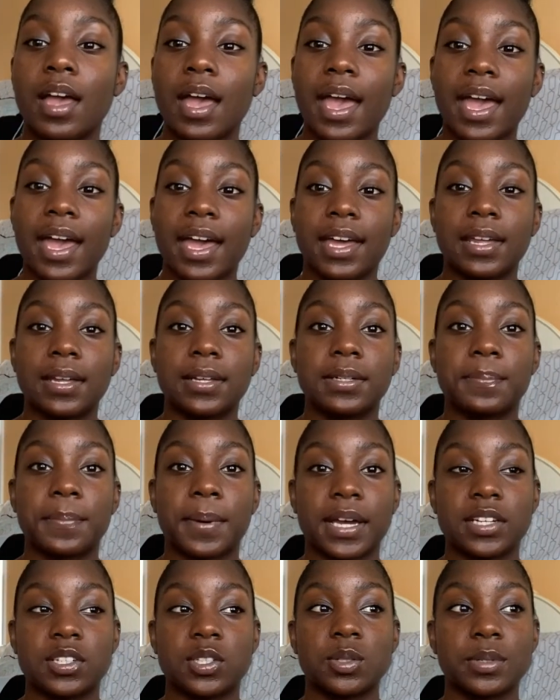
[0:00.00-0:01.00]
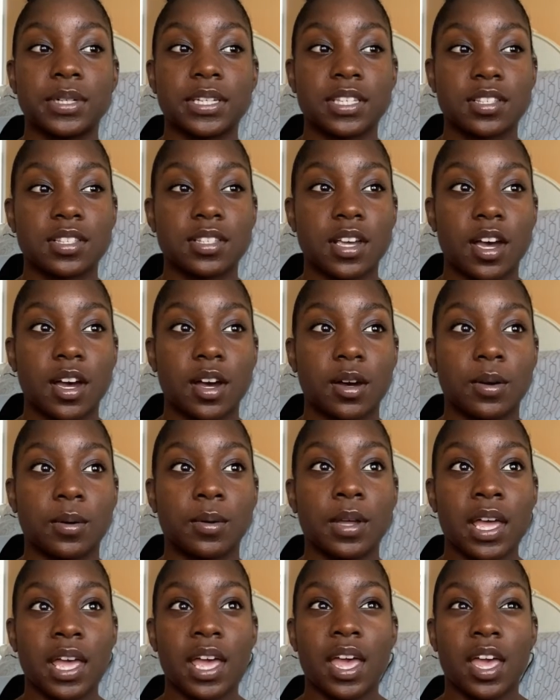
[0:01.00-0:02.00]
And by doing so,
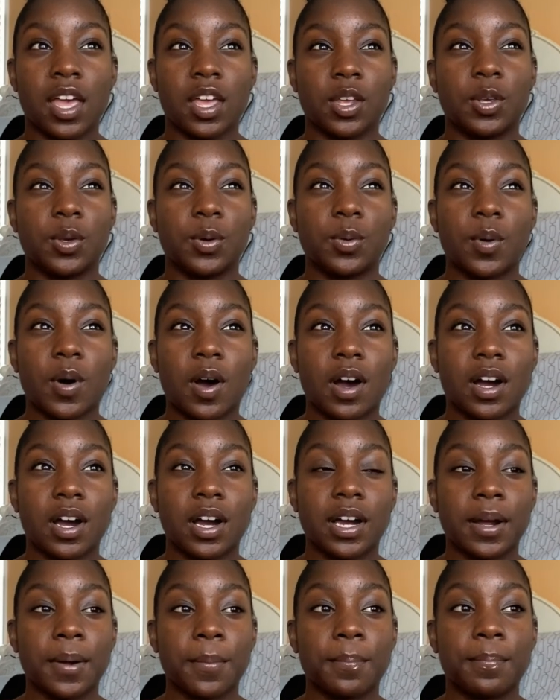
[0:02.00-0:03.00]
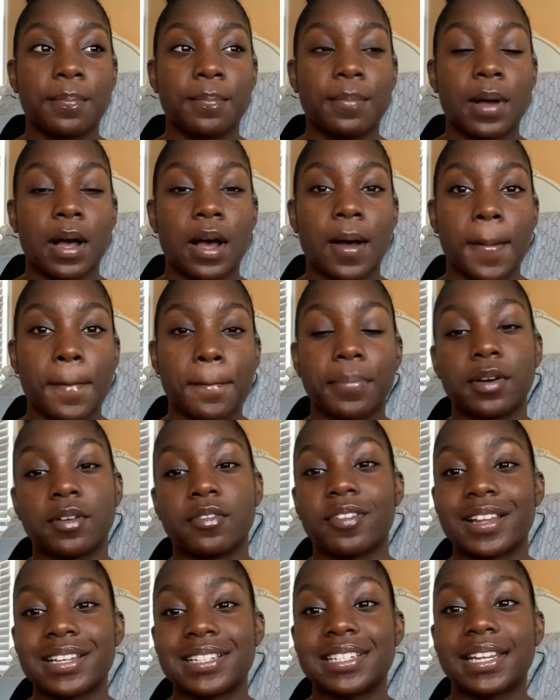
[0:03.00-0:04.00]
you are
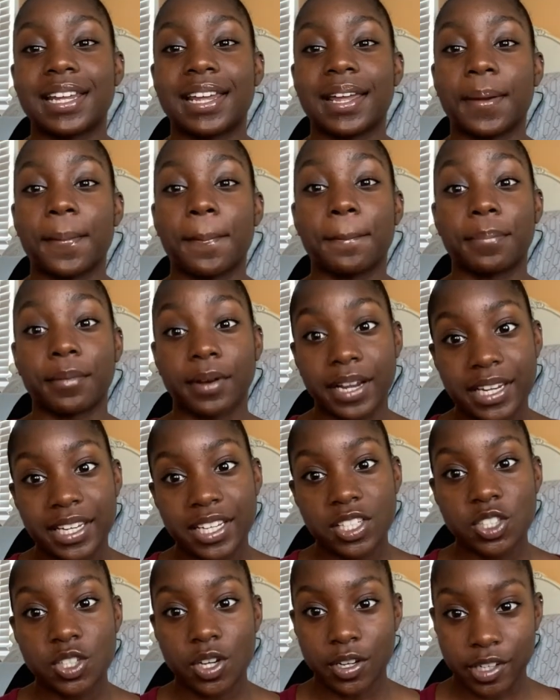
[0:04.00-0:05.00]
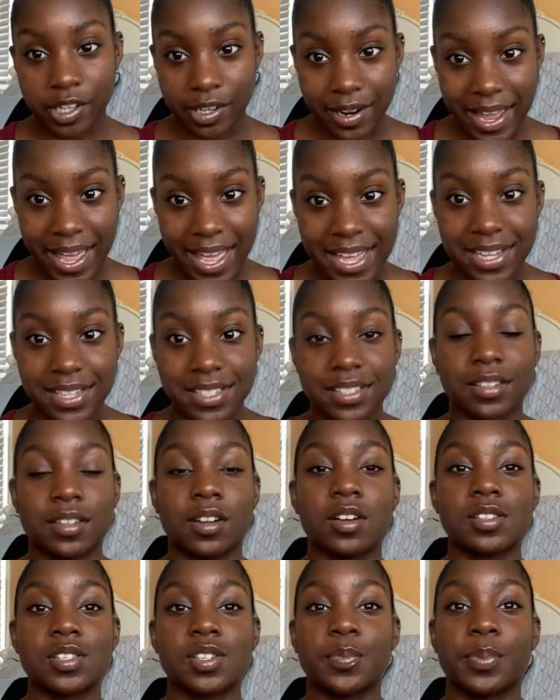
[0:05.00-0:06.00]
preventing breakage on your ends and
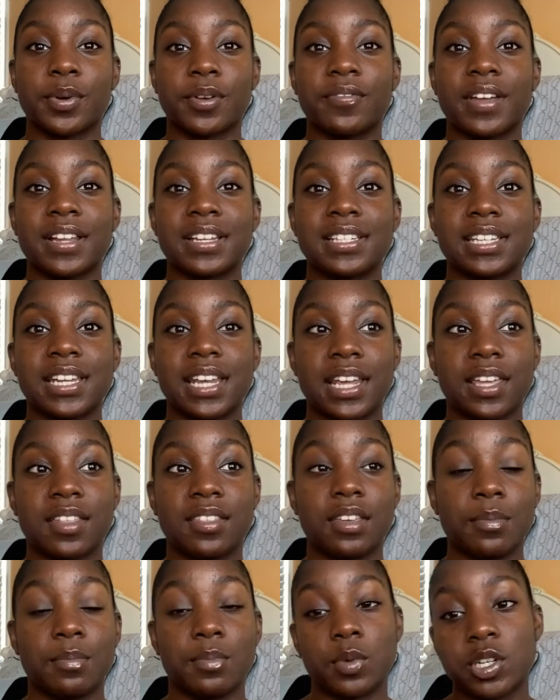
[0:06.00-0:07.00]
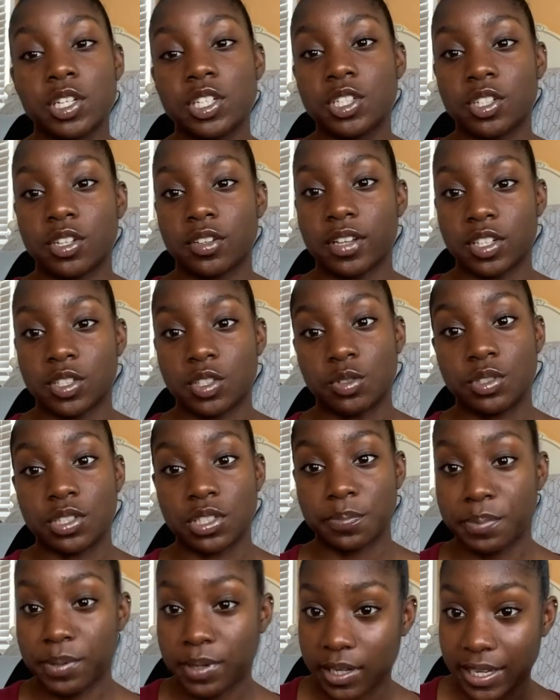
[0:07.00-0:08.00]
also preventing the moisture that you
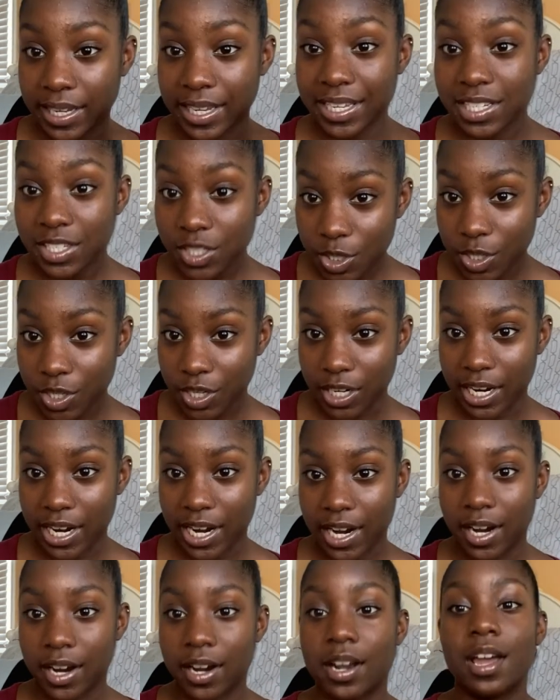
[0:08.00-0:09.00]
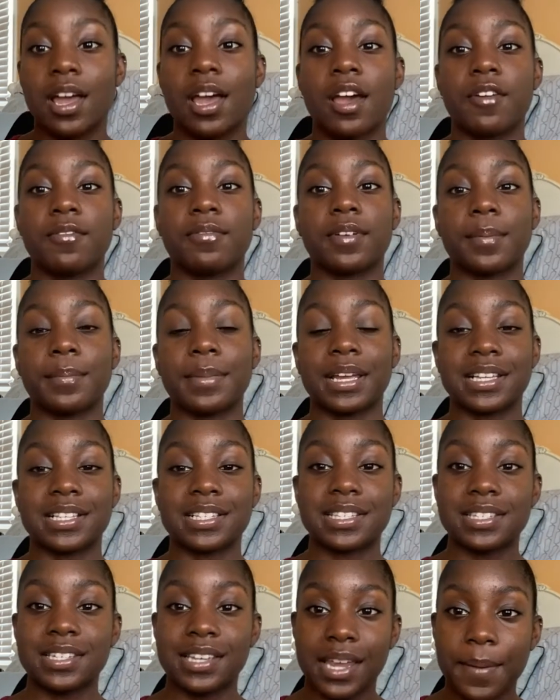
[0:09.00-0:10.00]
just put into your hair from
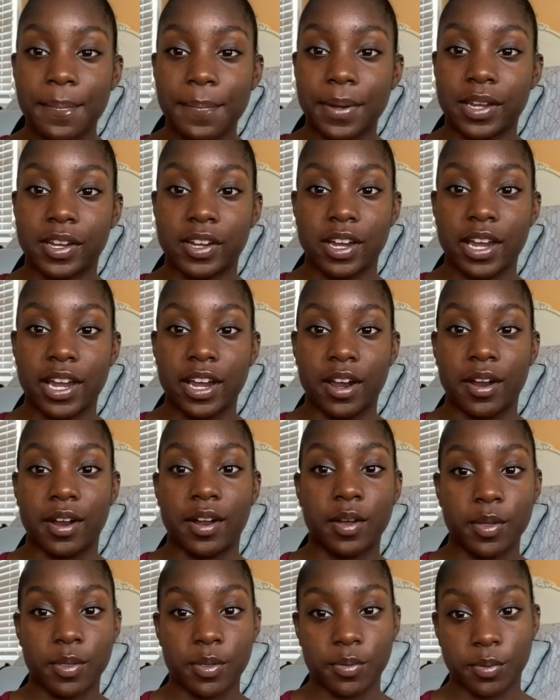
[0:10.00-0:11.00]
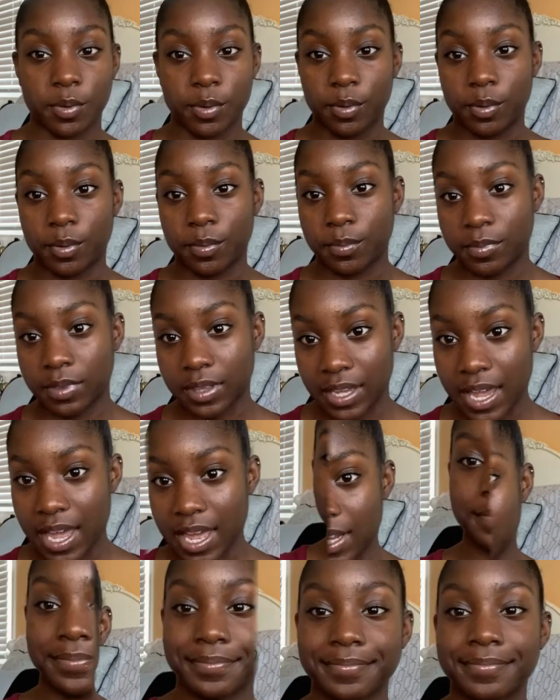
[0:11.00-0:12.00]
escaping your hair through the
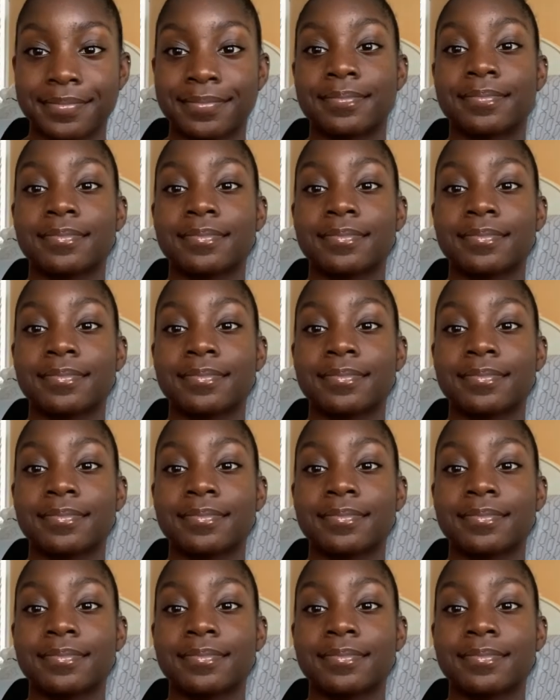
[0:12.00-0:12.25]
ends.